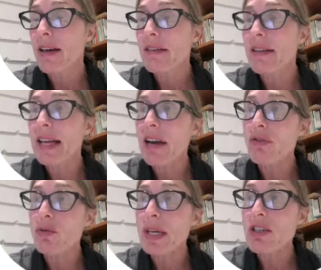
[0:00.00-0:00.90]
then they have
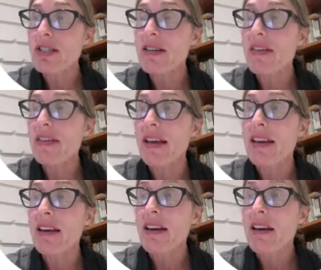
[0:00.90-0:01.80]
to register that
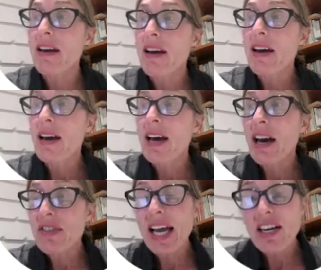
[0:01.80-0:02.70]
they
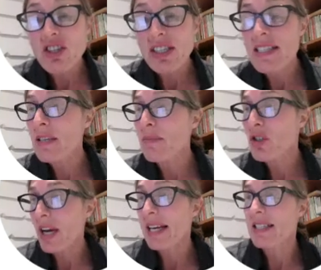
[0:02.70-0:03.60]
have to actually
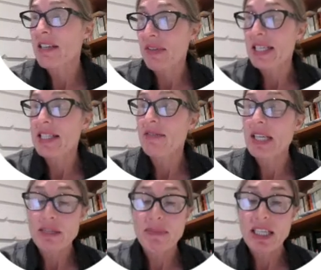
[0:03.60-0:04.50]
subtract defensive
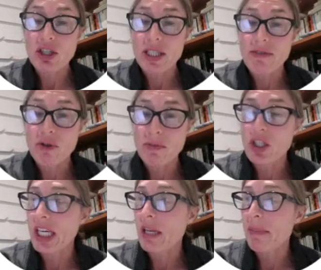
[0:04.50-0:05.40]
expenditures from
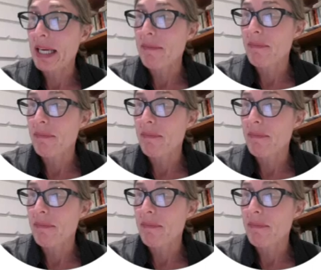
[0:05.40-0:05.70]
GDP.